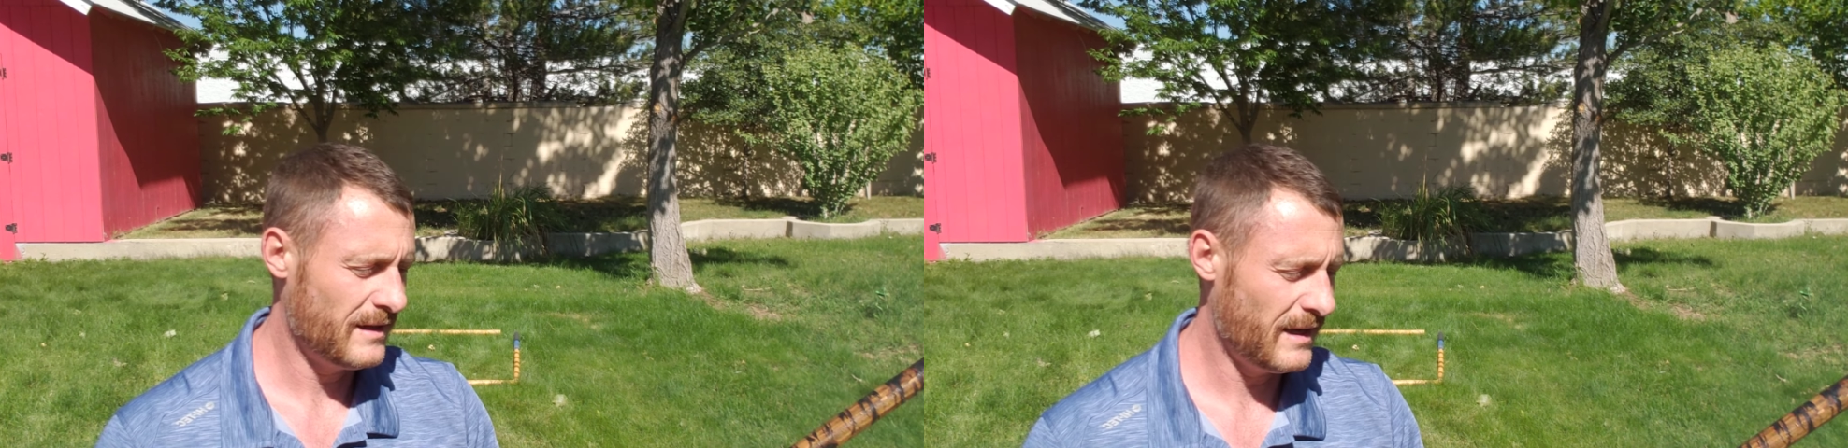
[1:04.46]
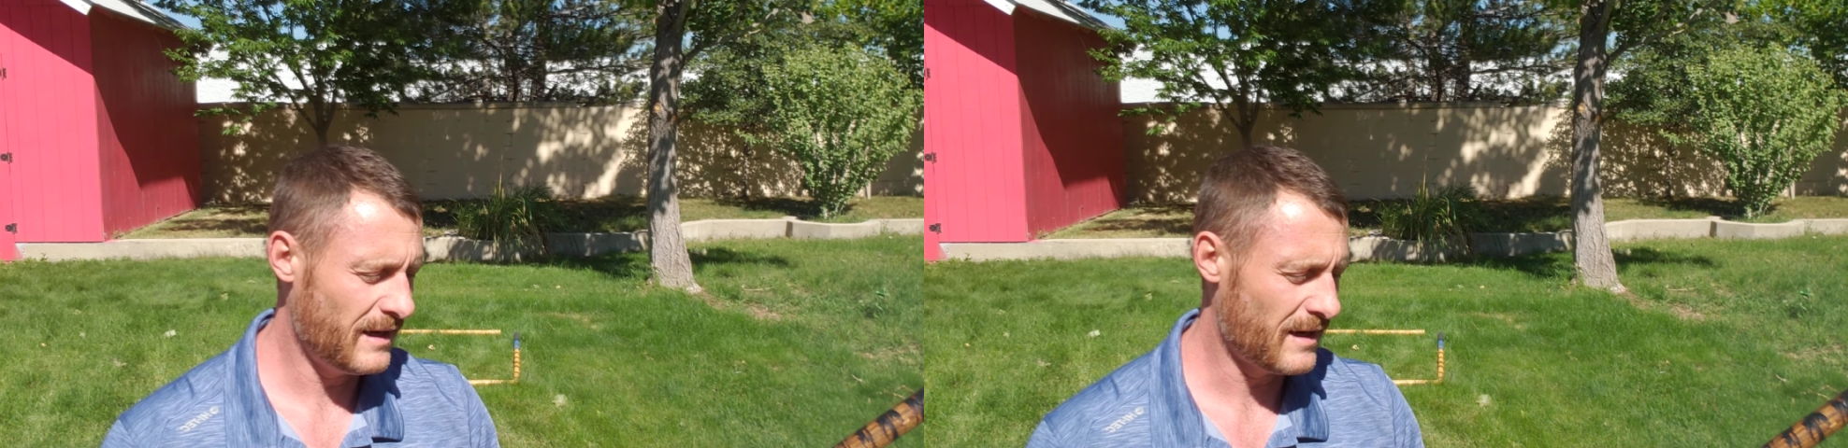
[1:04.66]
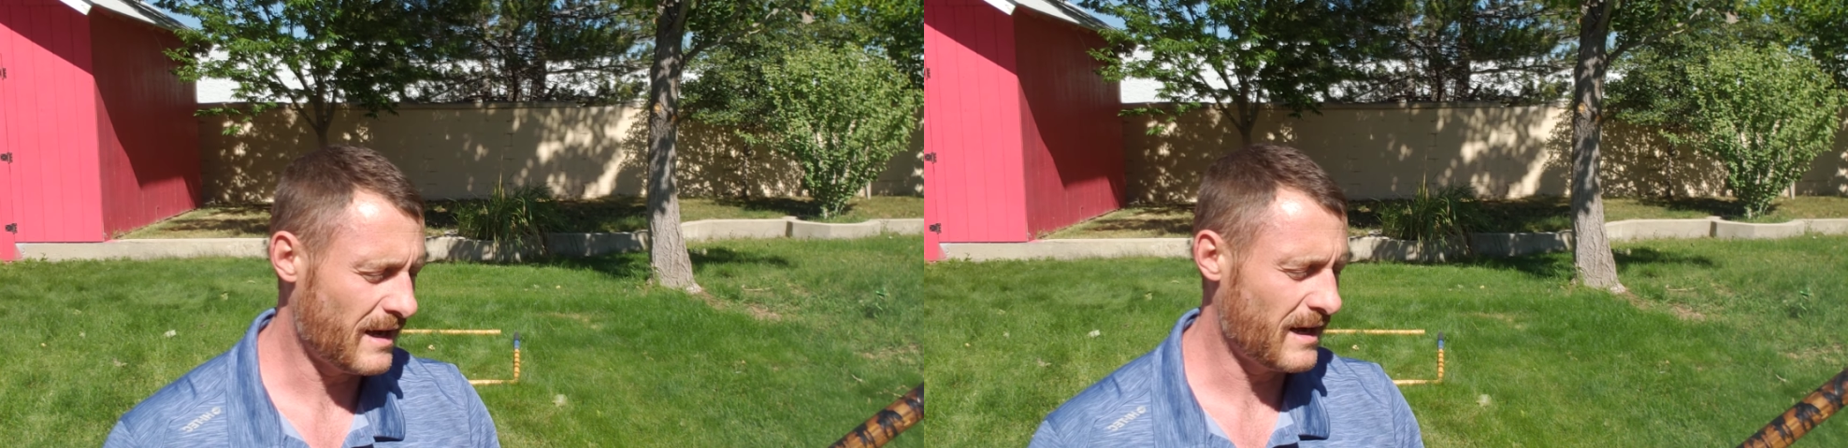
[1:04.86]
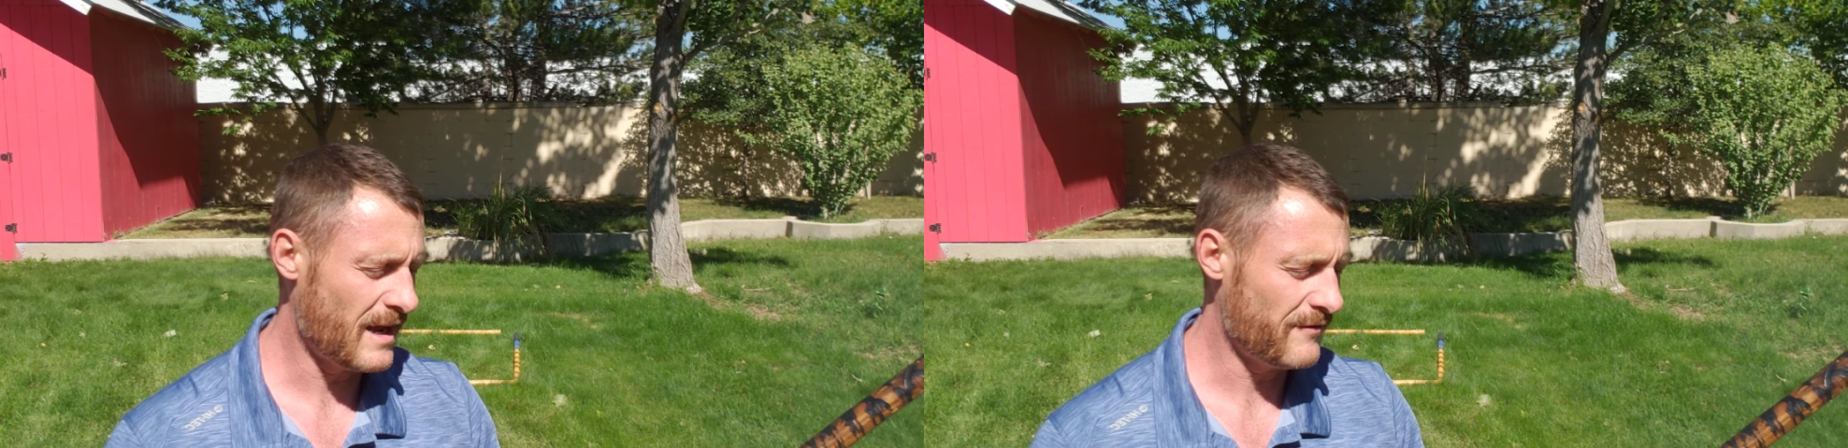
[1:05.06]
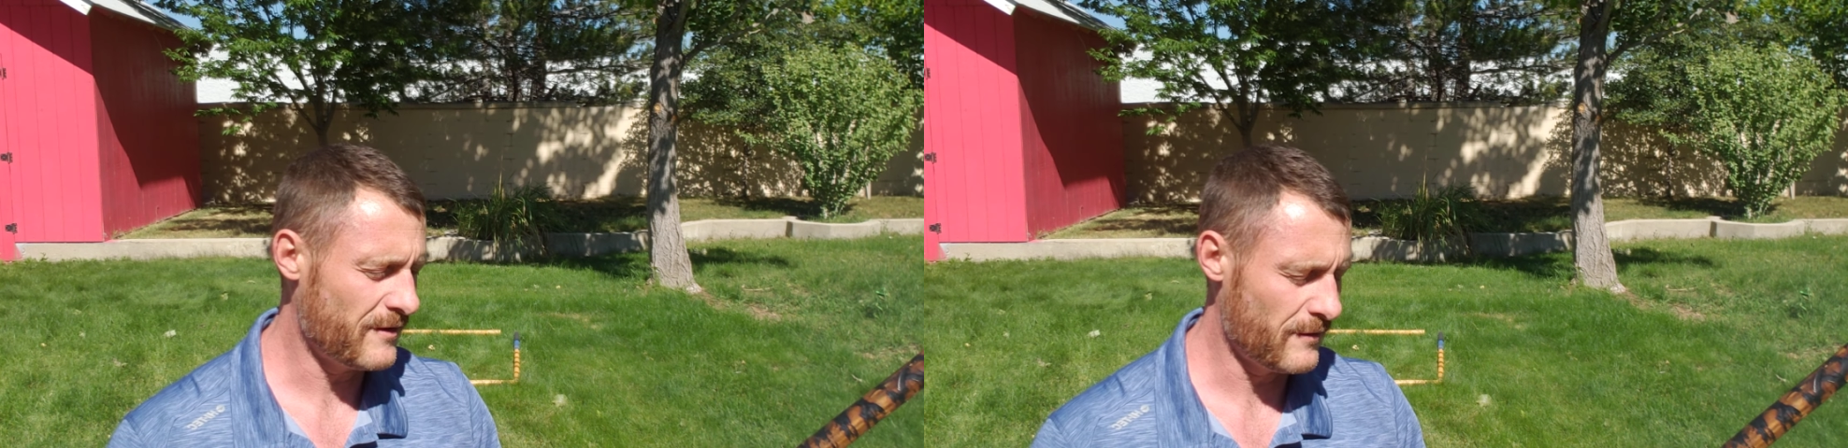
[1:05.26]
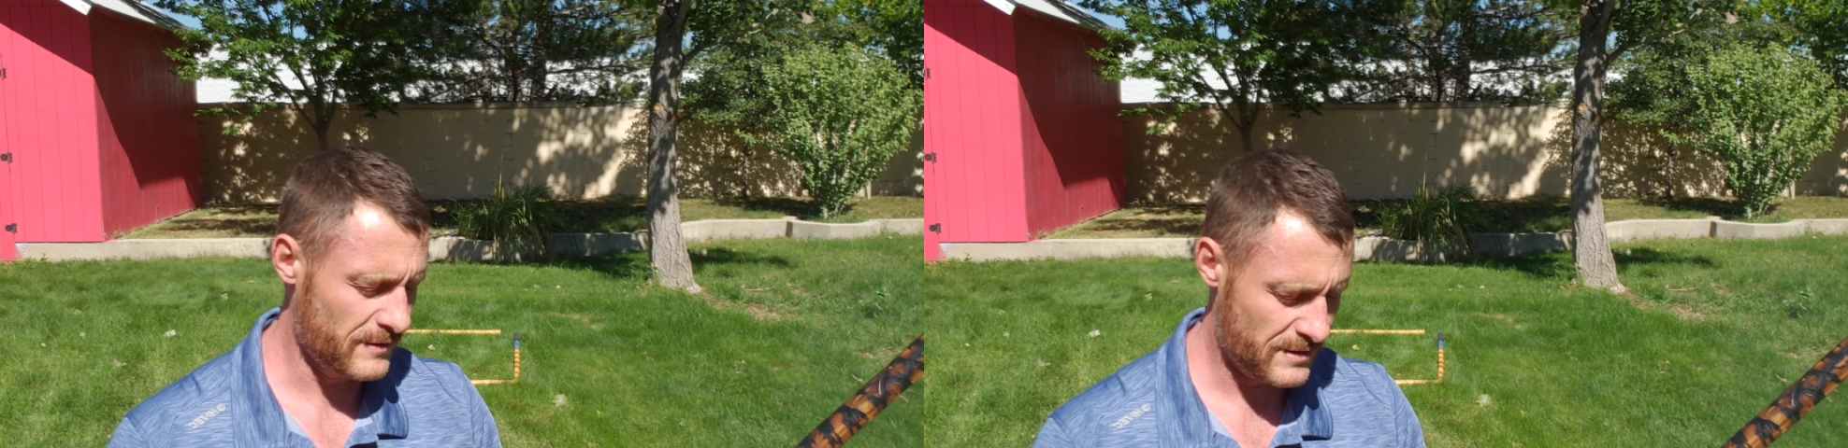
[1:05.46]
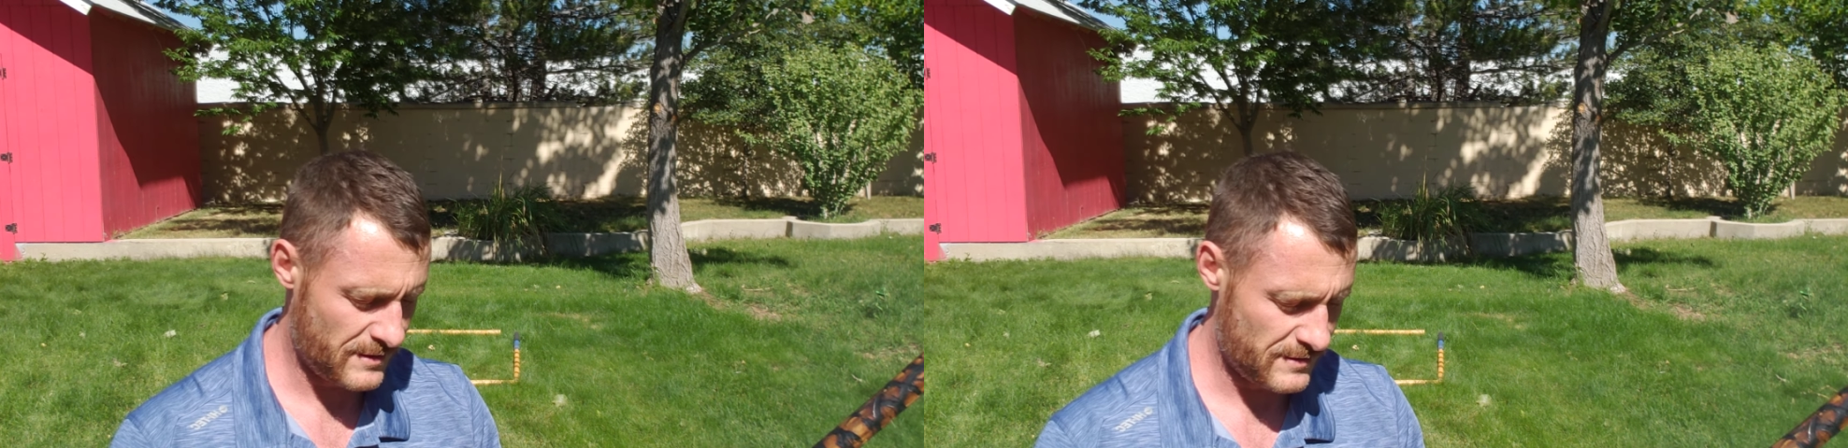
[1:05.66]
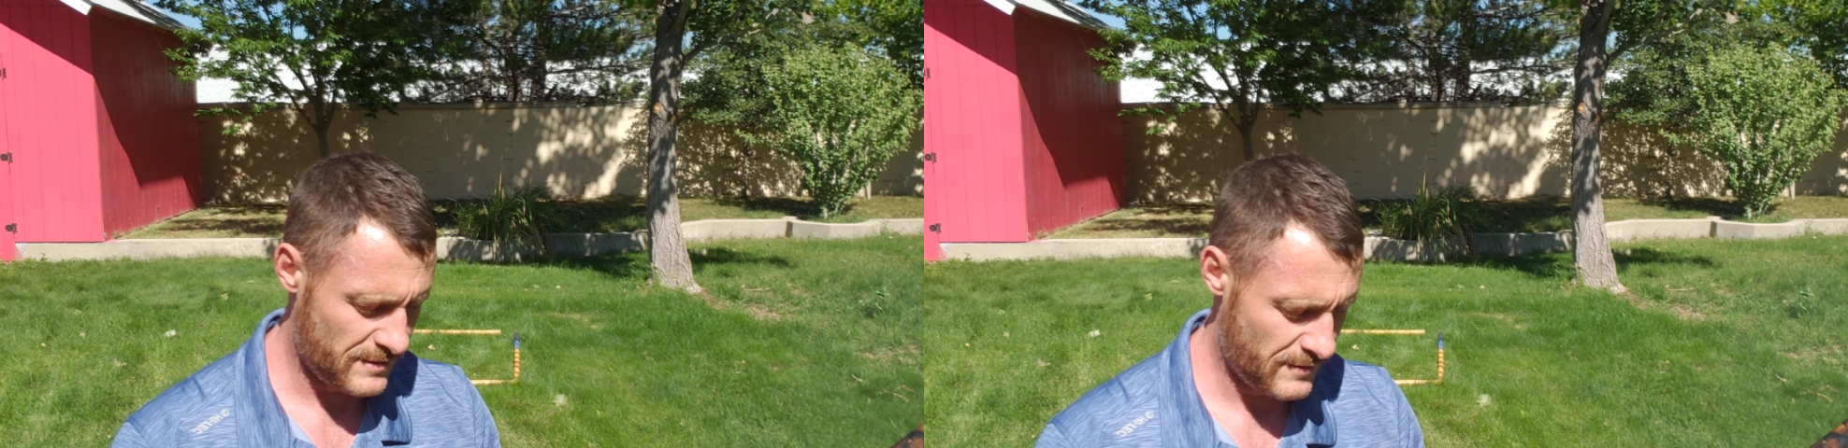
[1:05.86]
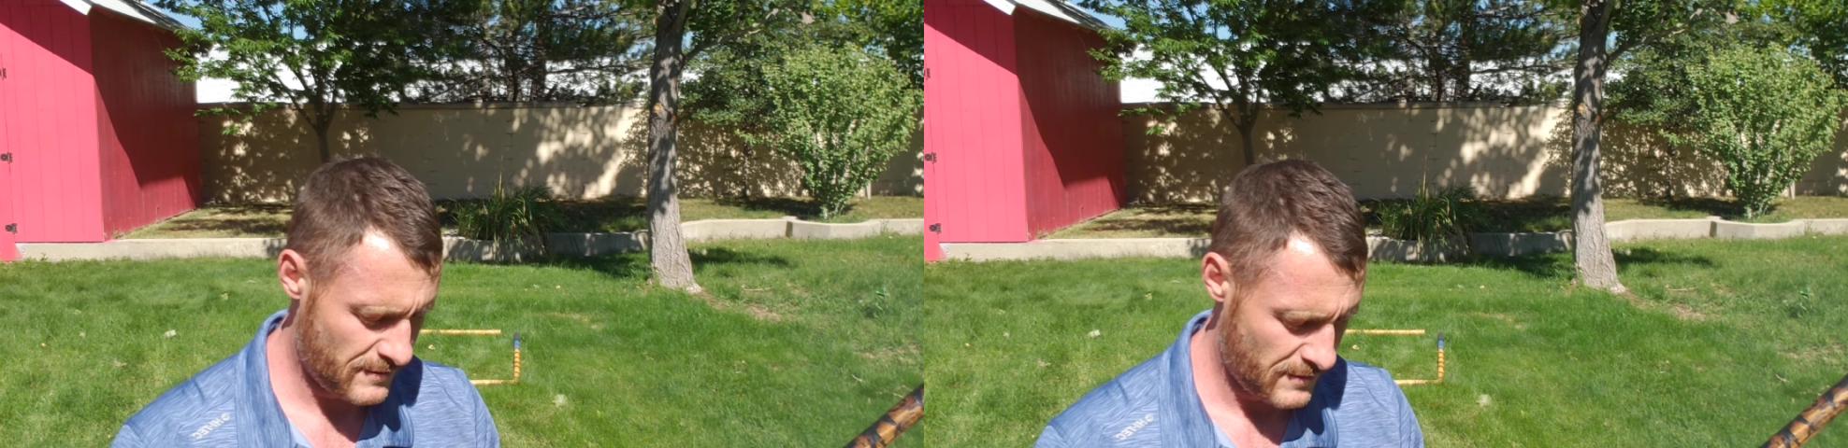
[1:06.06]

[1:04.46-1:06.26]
and I can have favorites because